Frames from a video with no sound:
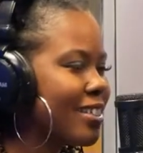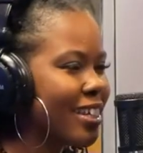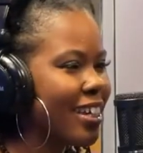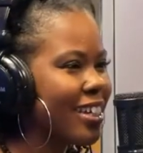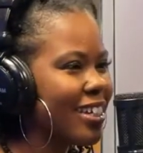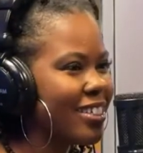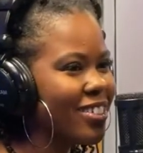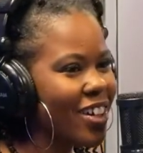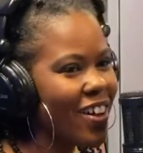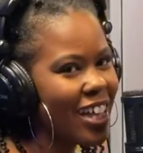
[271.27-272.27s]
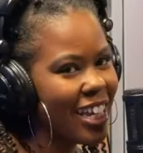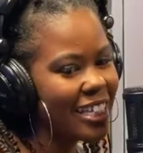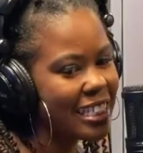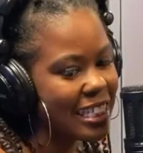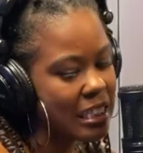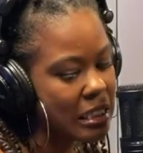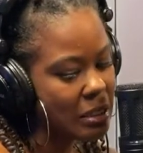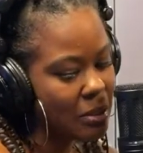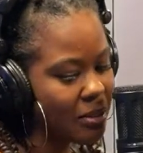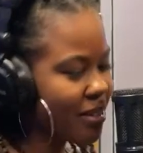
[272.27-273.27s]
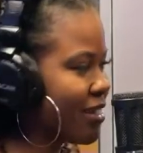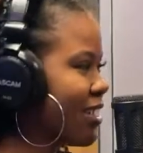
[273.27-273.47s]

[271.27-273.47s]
Yeah. I like to get a little.